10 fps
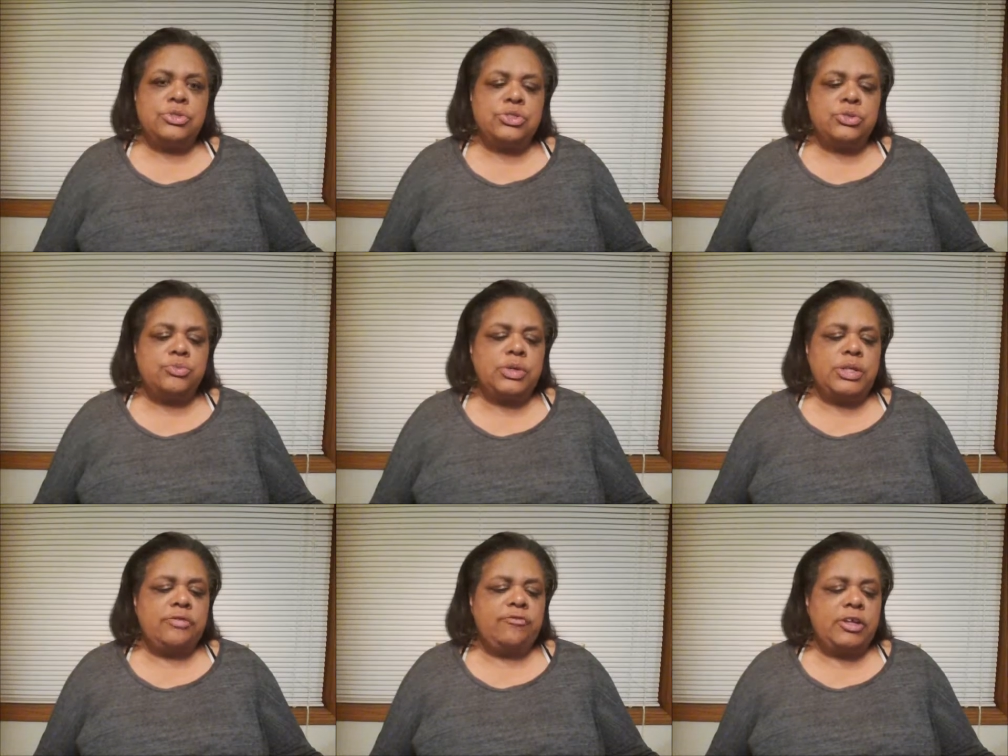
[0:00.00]
to
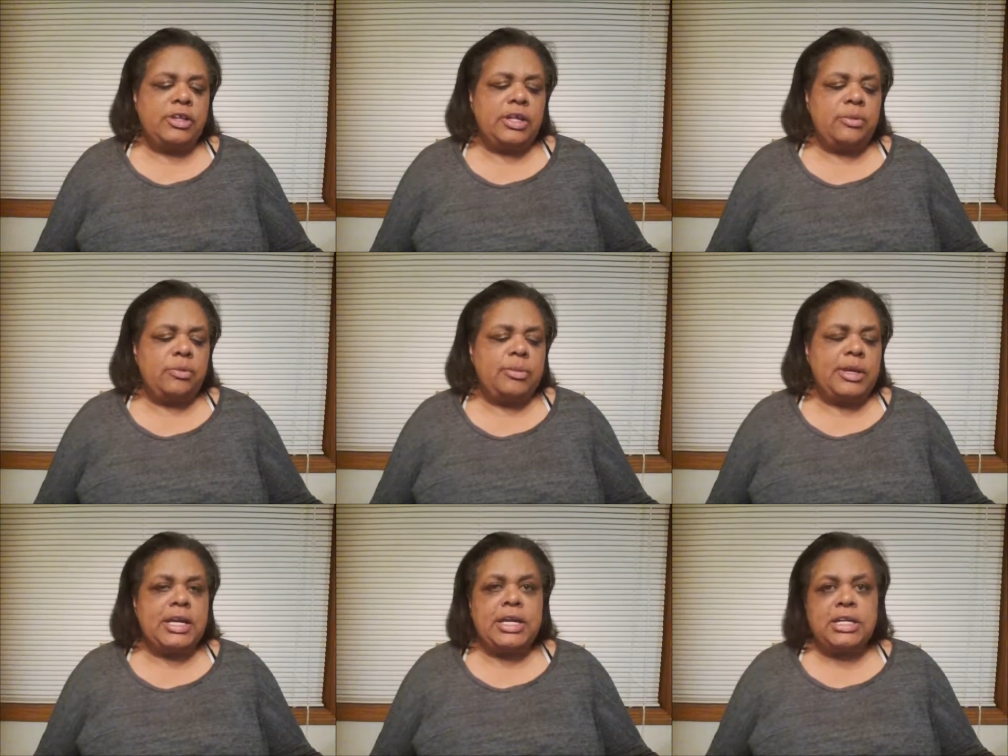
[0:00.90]
really feel like we're
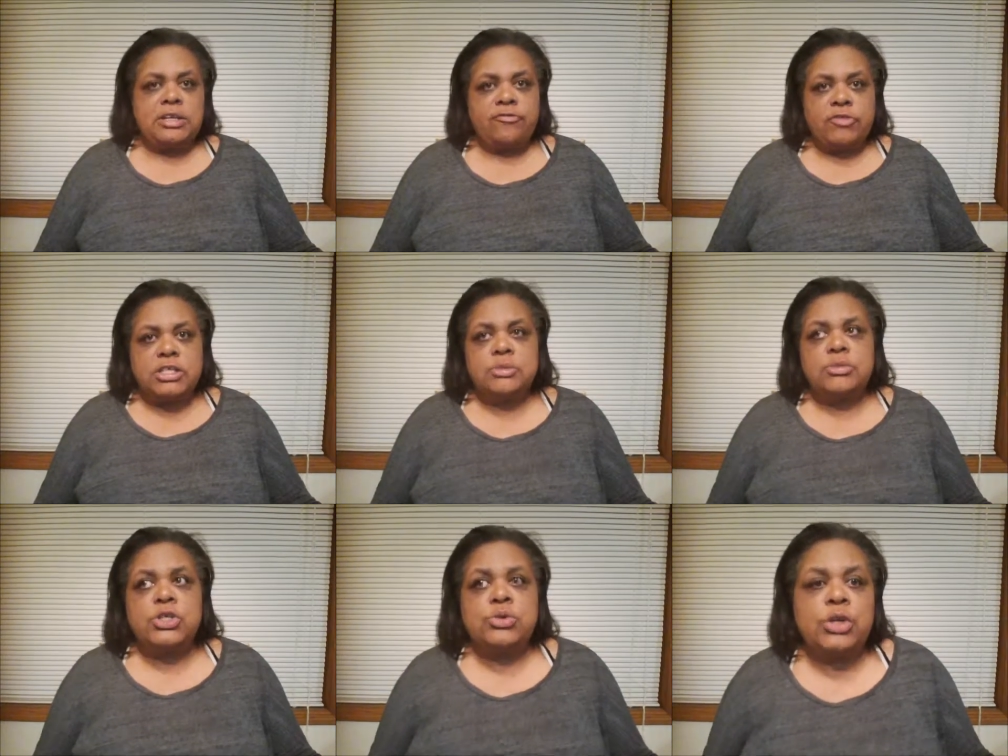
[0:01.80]
making a difference and
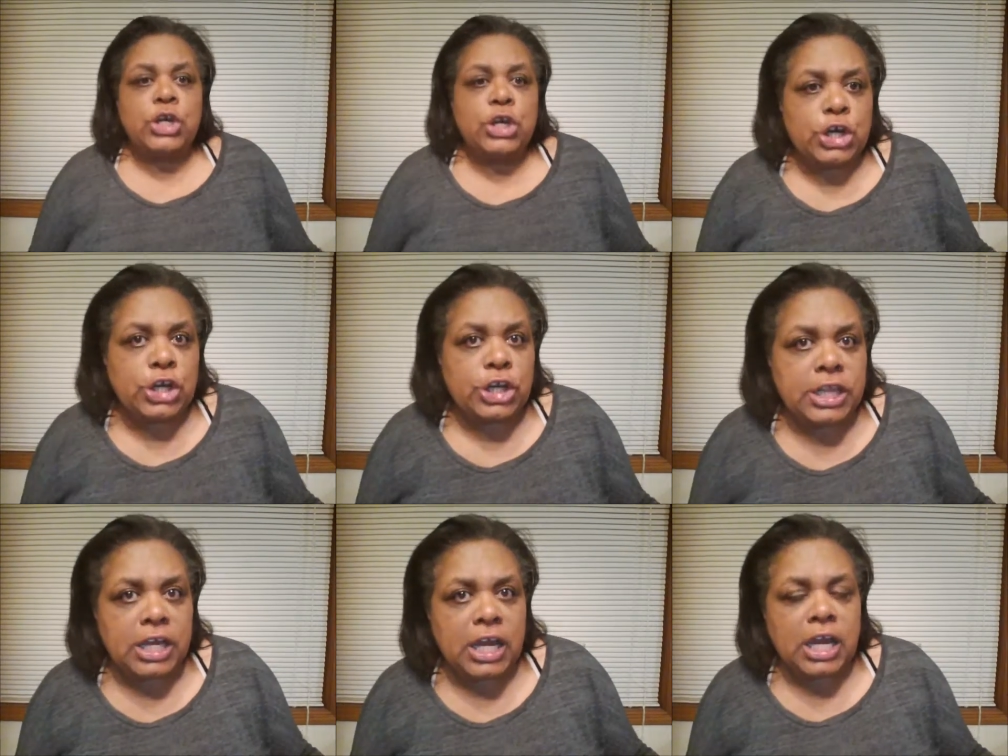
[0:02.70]
we're doing a good
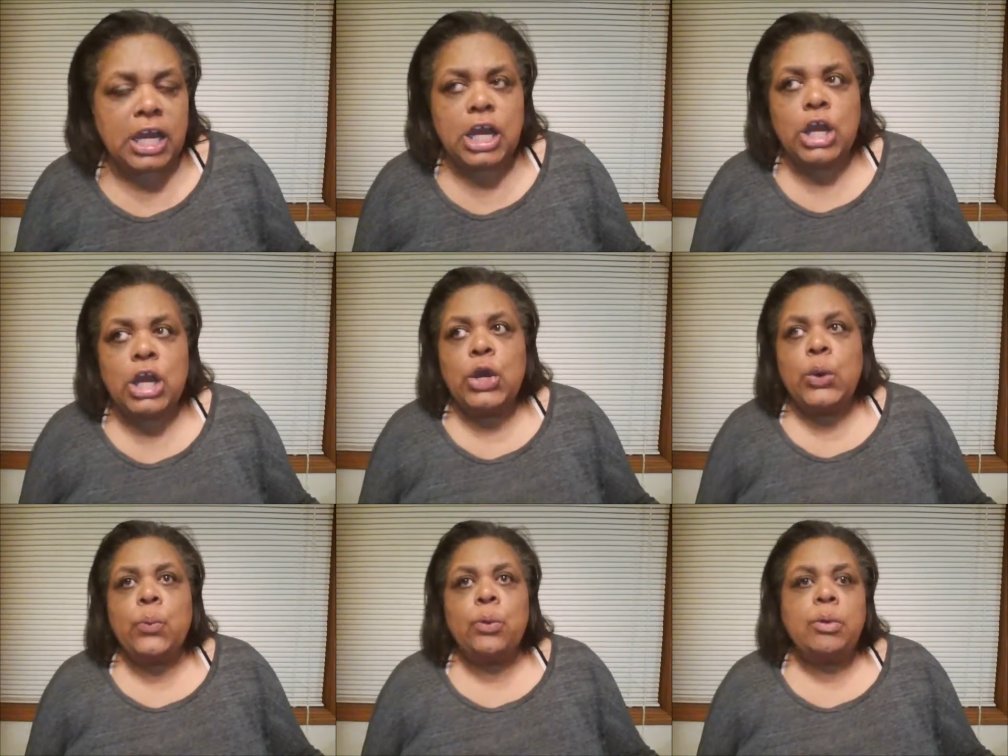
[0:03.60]
thing
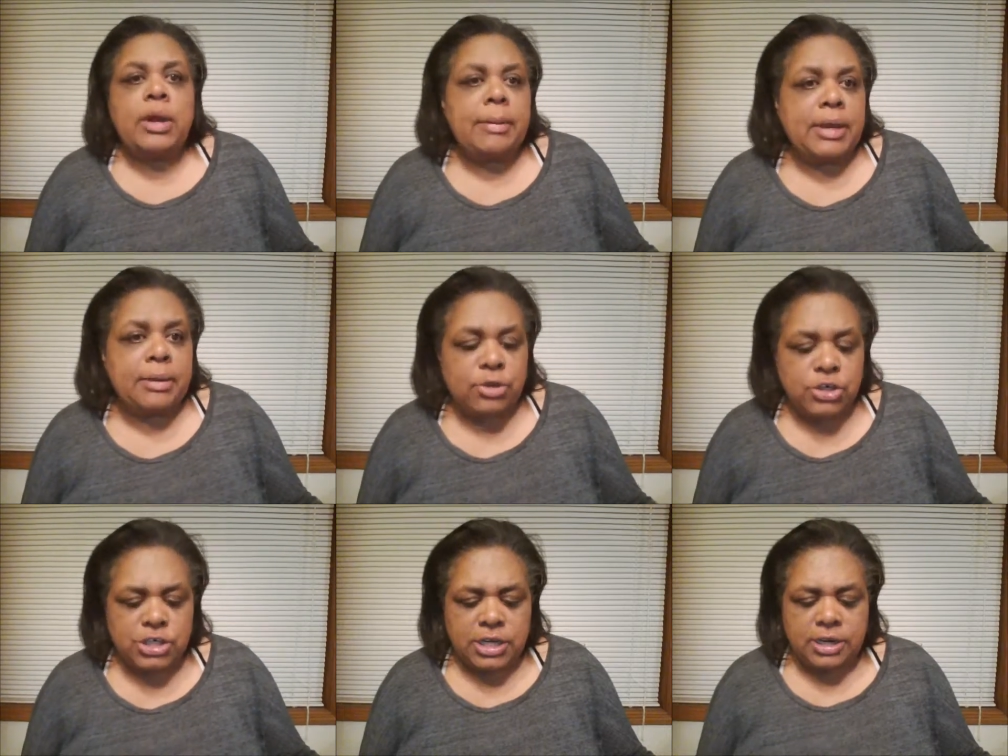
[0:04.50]
when we're not being
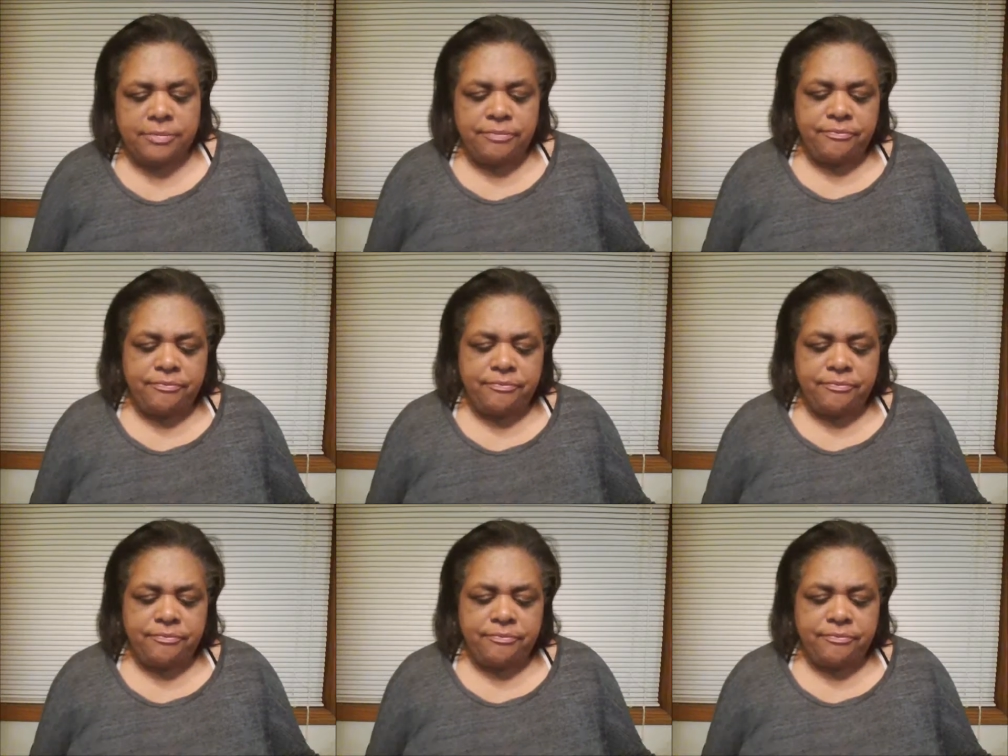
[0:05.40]
appreciated.